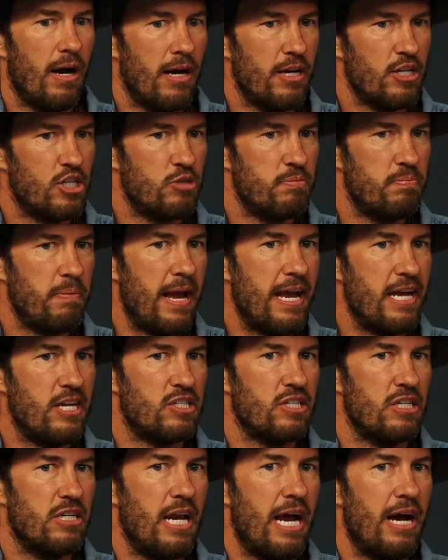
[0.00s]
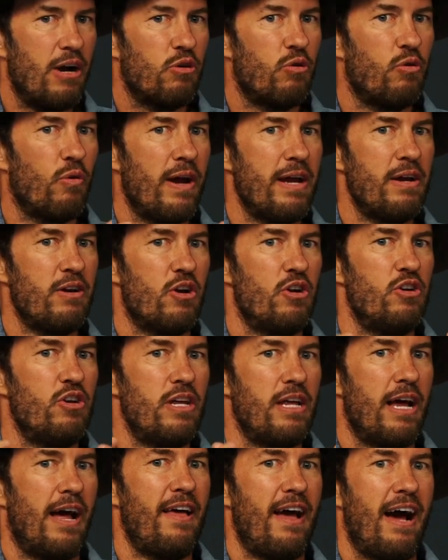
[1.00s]
space. And how
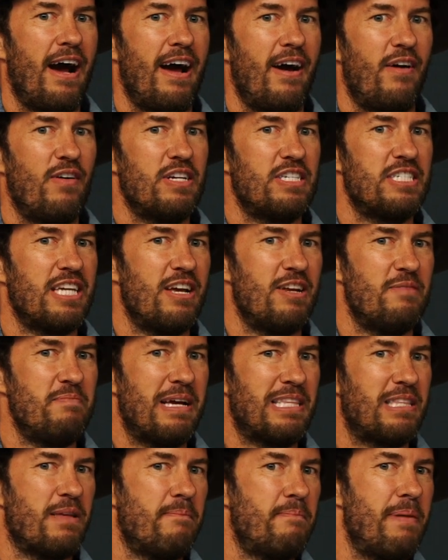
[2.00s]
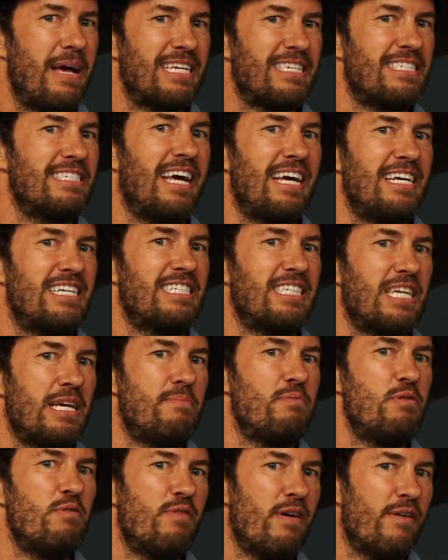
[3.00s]
great... I always say it'd be like the best night's
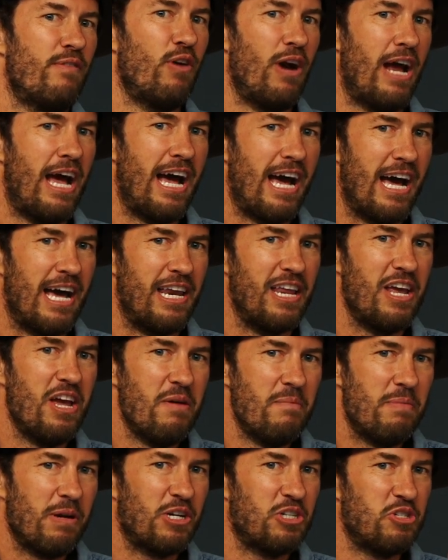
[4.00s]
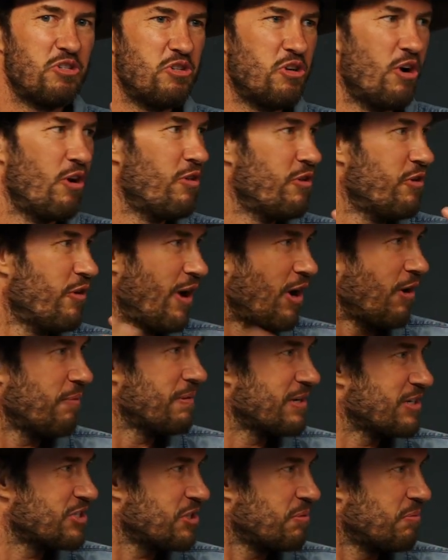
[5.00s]
sleep you've ever had because you know that you're
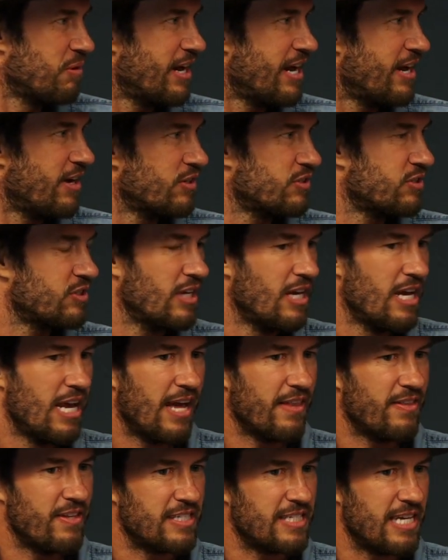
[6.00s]
helping someone else at the